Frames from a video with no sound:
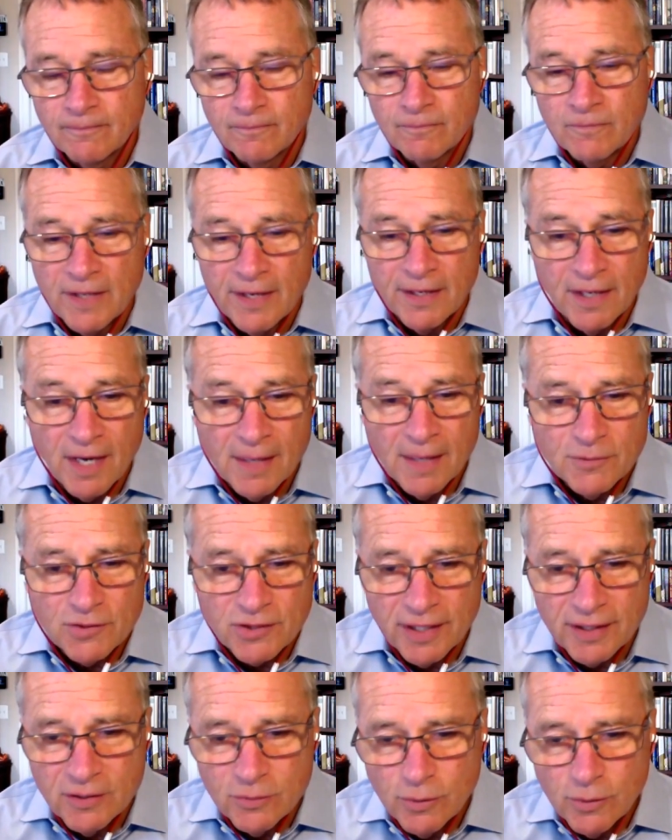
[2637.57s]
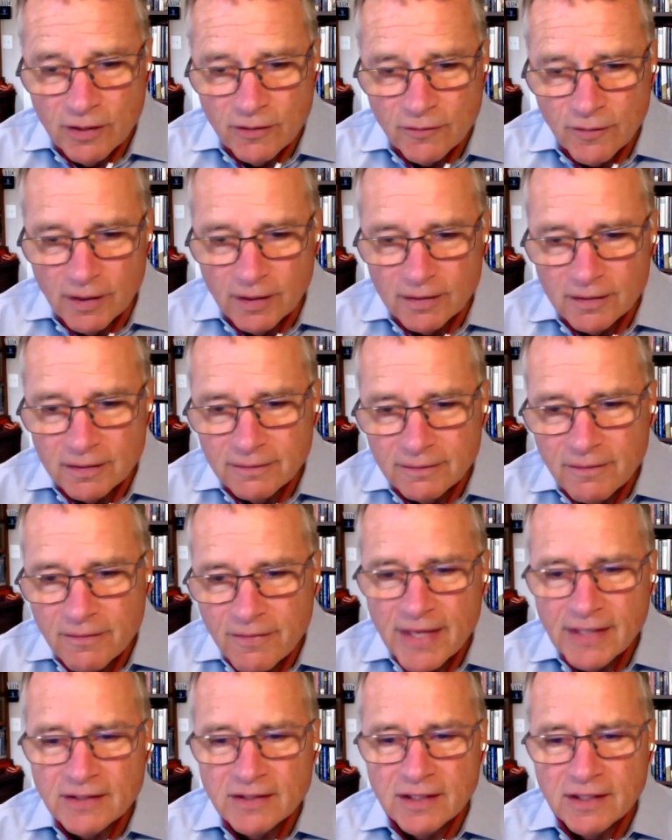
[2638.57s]
And I'm Sandy Winnefeld.
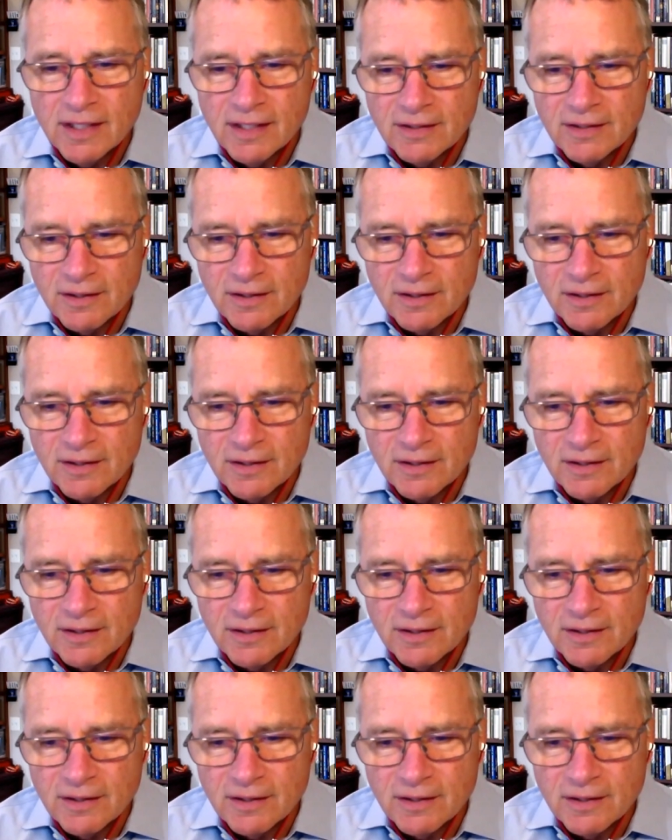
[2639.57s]
Thanks again to